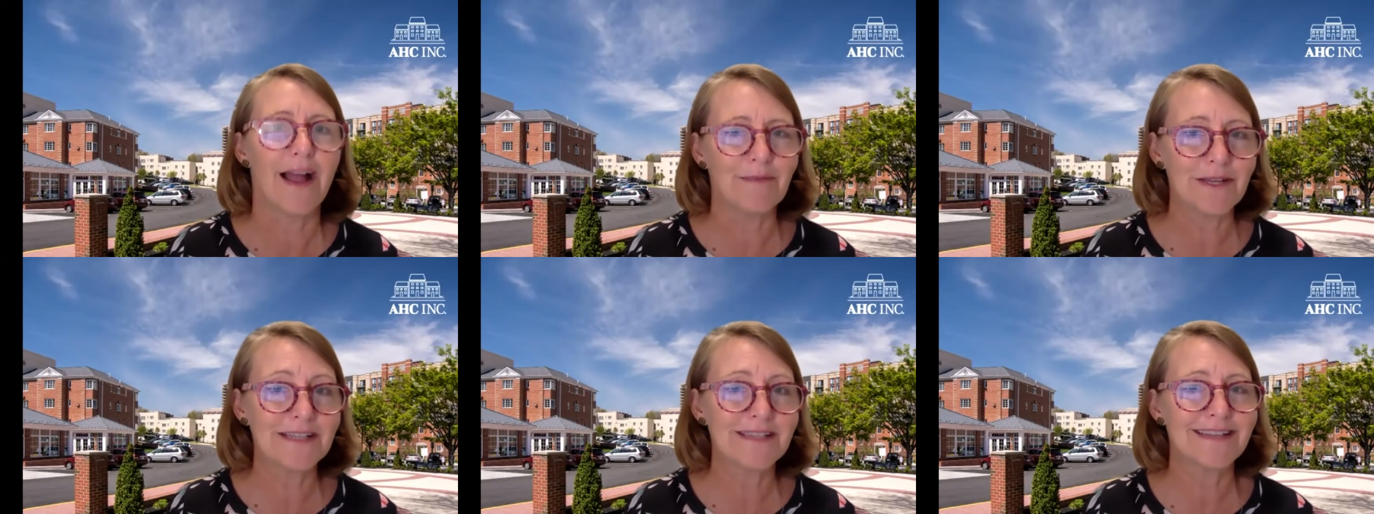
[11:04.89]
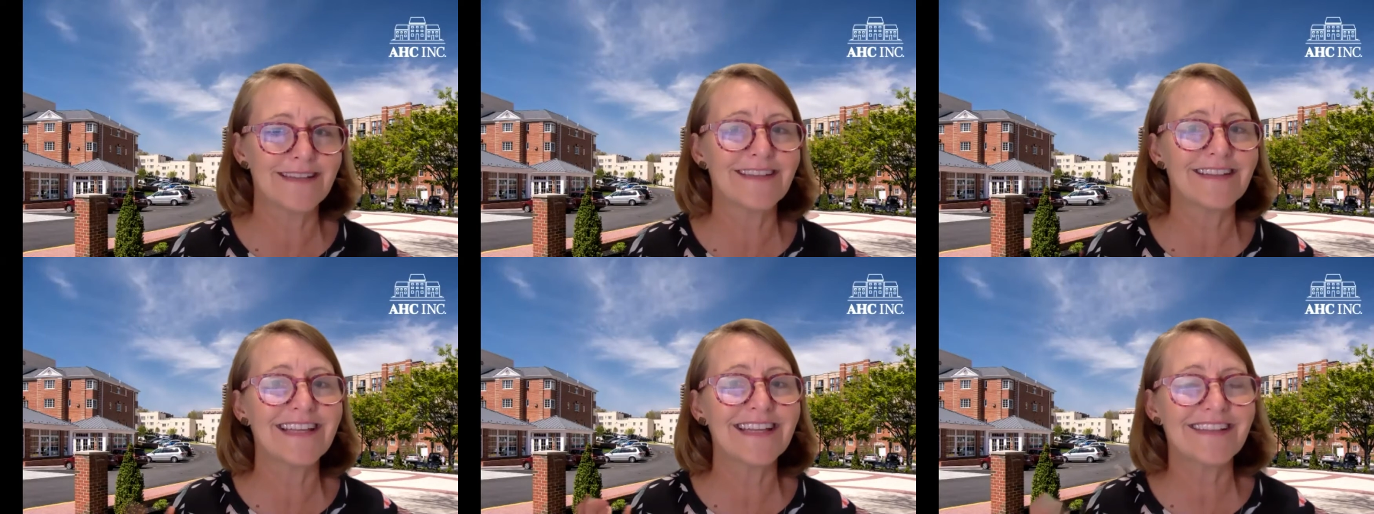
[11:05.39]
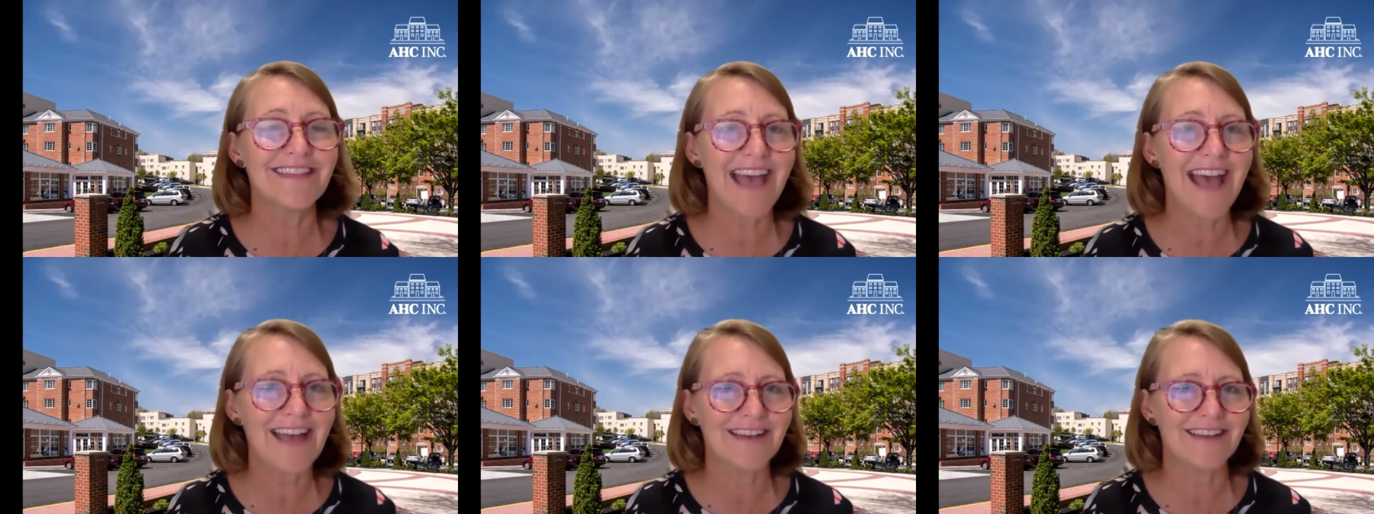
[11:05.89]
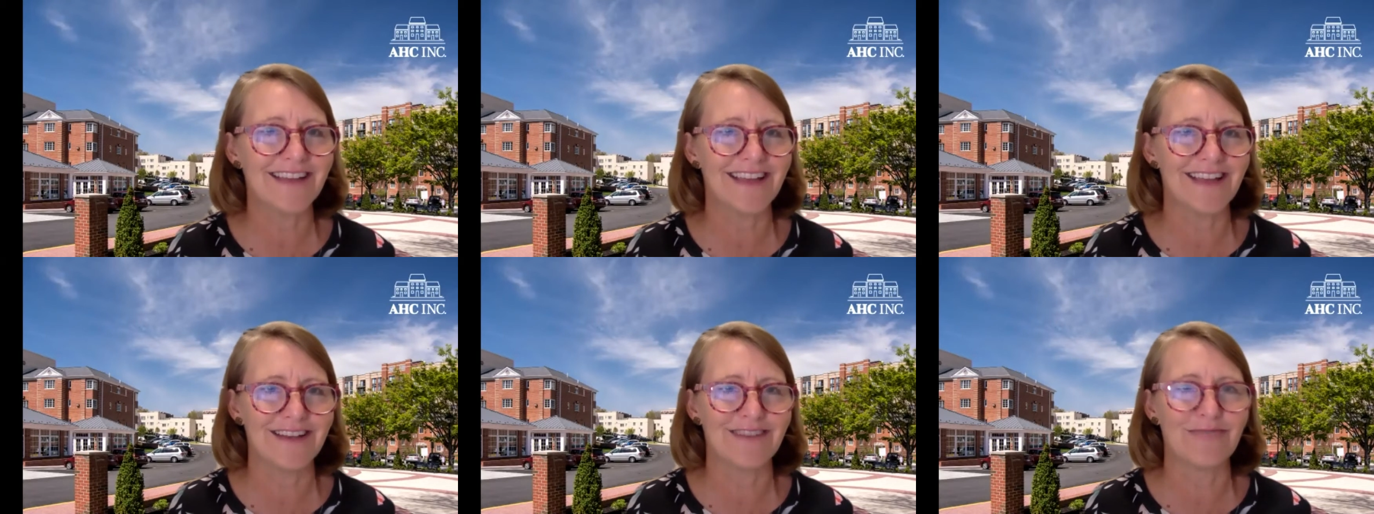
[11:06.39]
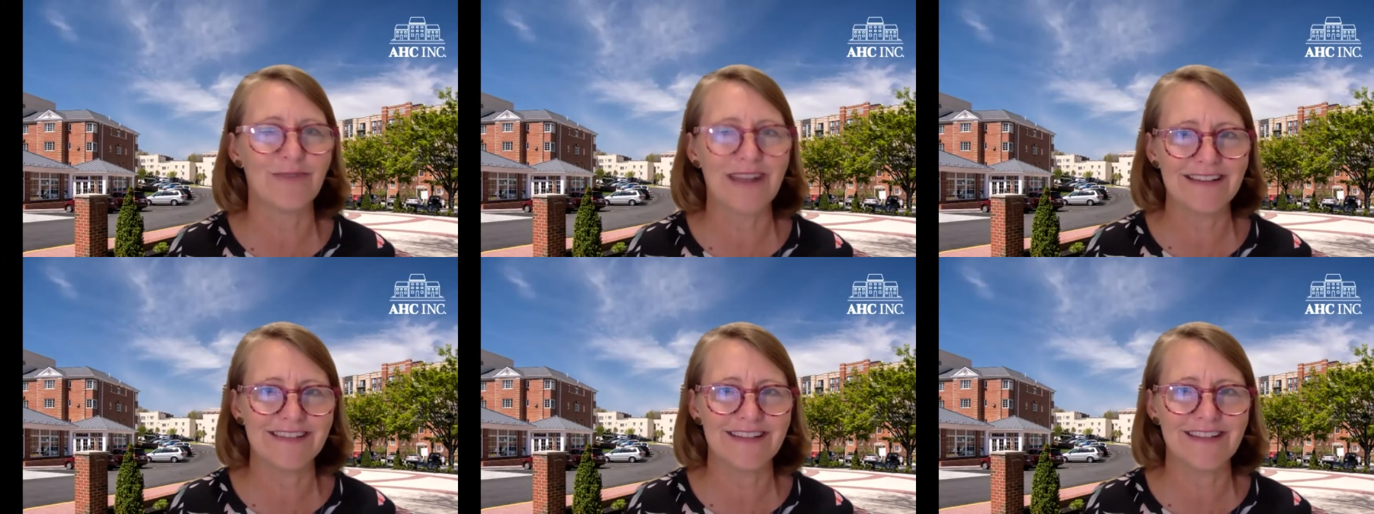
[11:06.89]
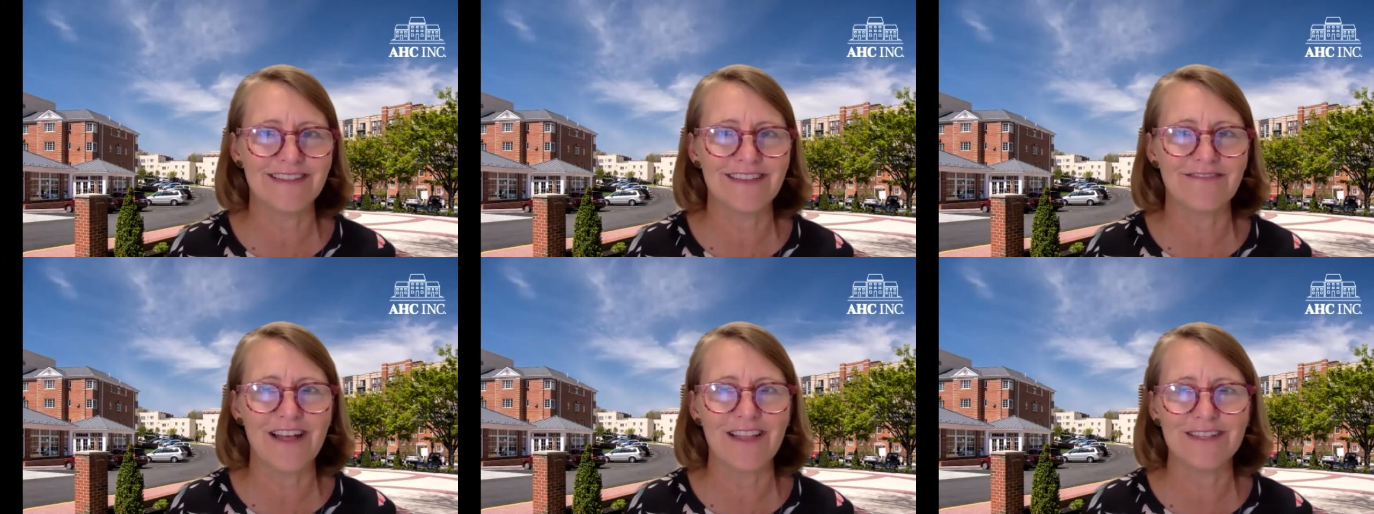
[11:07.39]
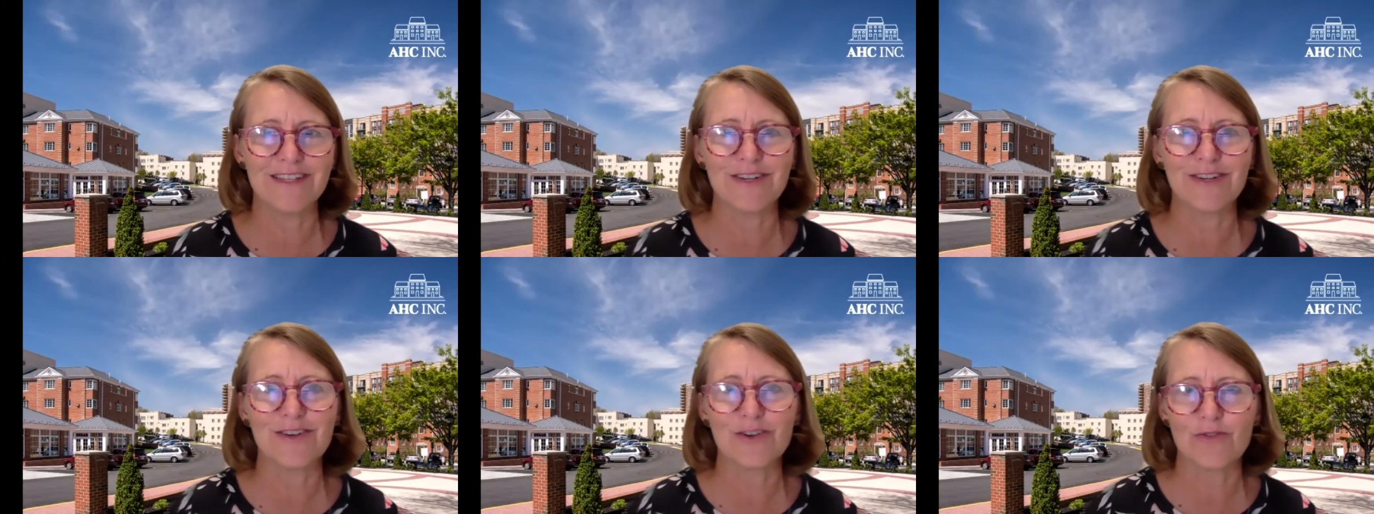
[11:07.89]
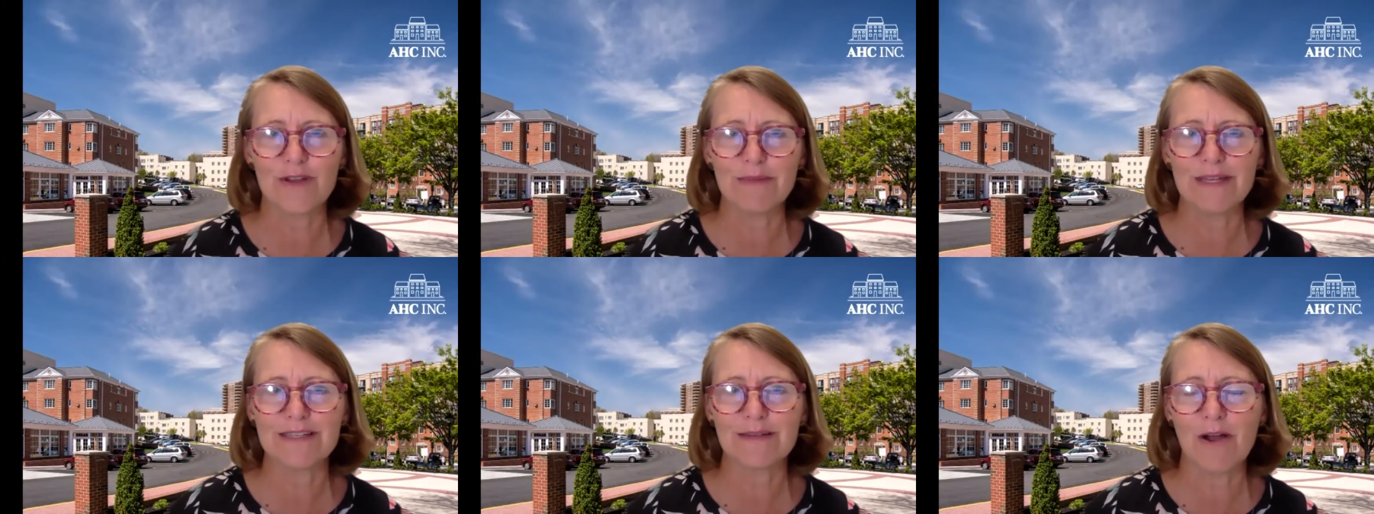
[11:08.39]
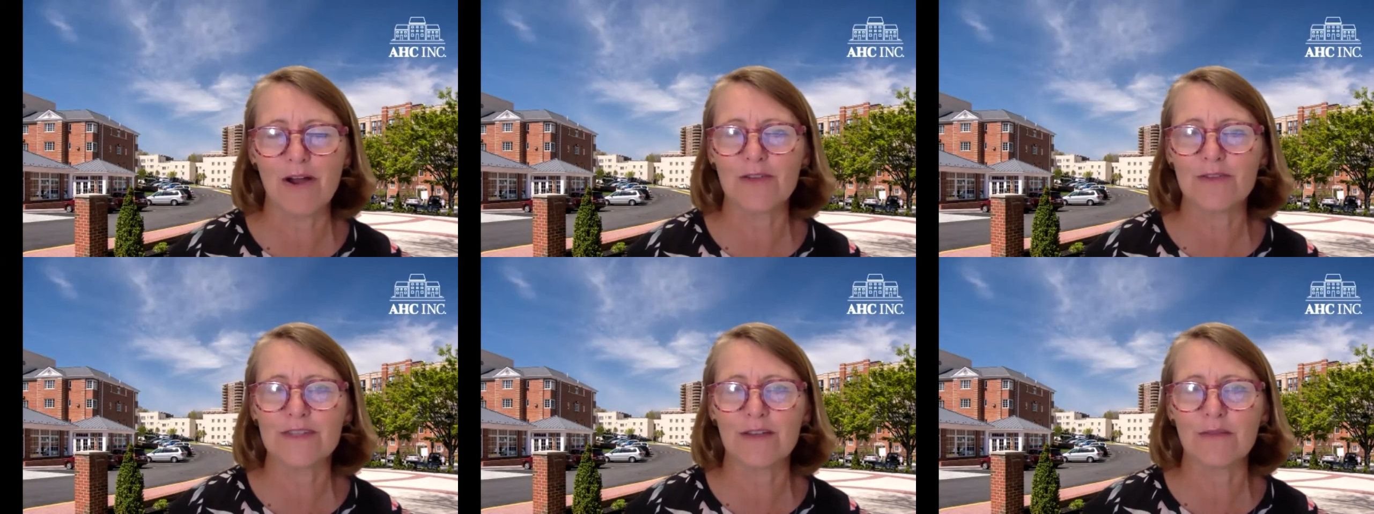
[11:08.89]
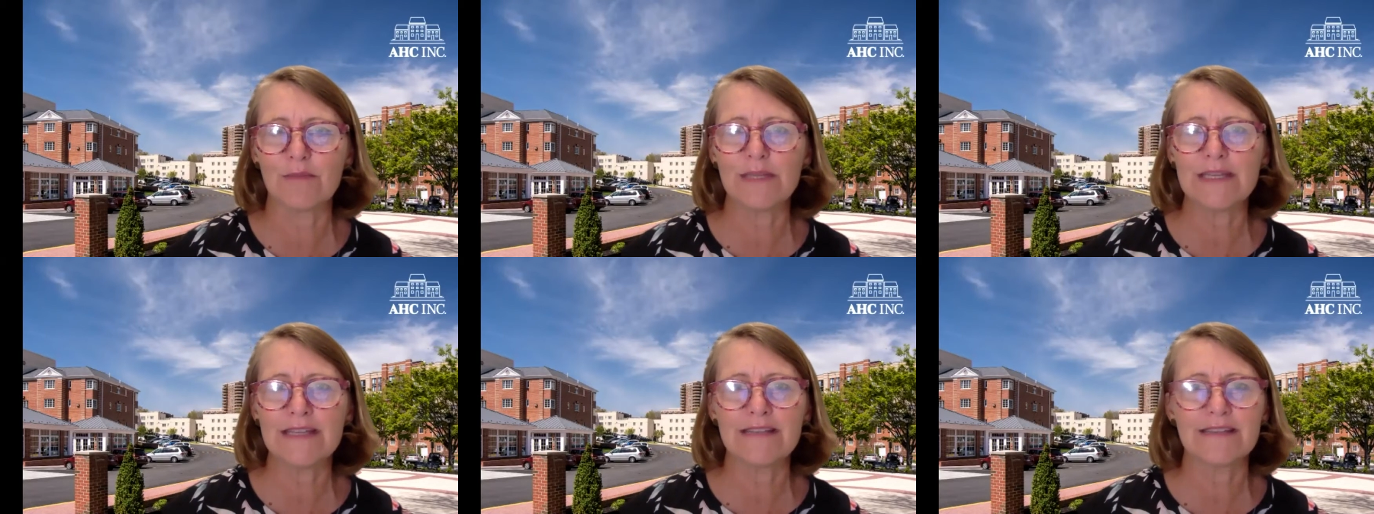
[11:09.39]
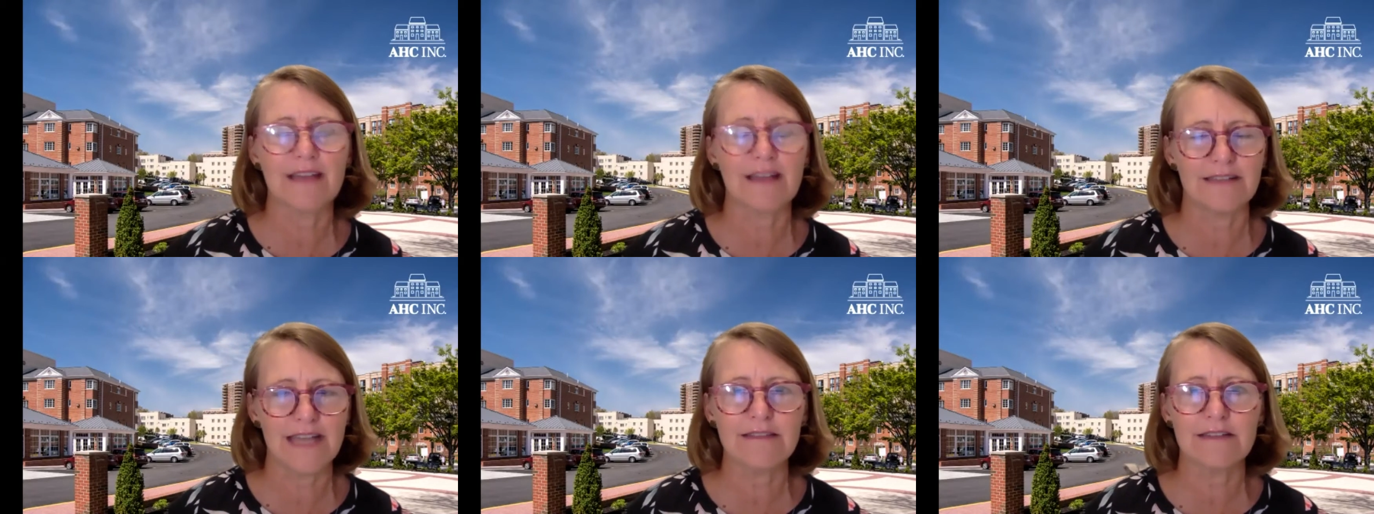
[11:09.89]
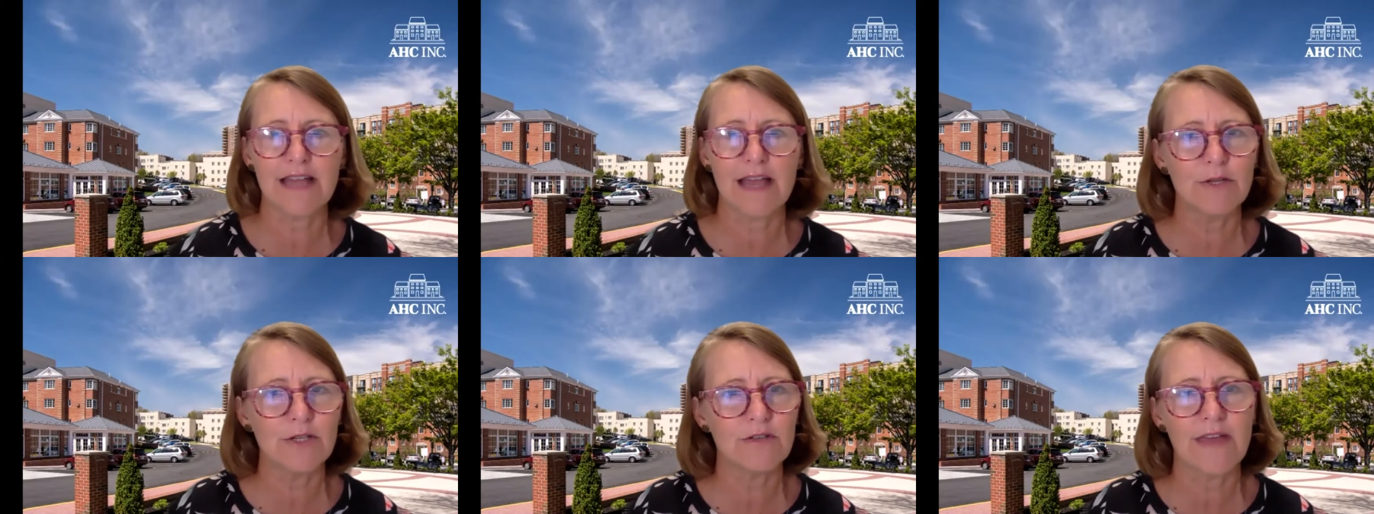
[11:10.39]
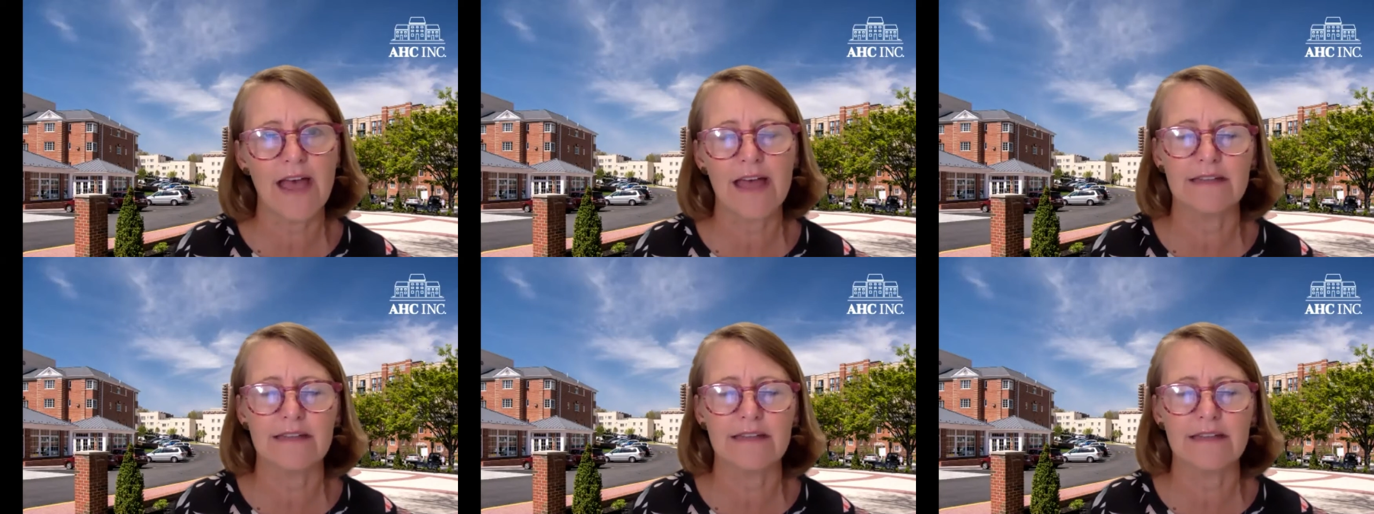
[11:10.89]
I'm going to send the link to that again when I send the volunteer agreement tomorrow. So please take the time to do that.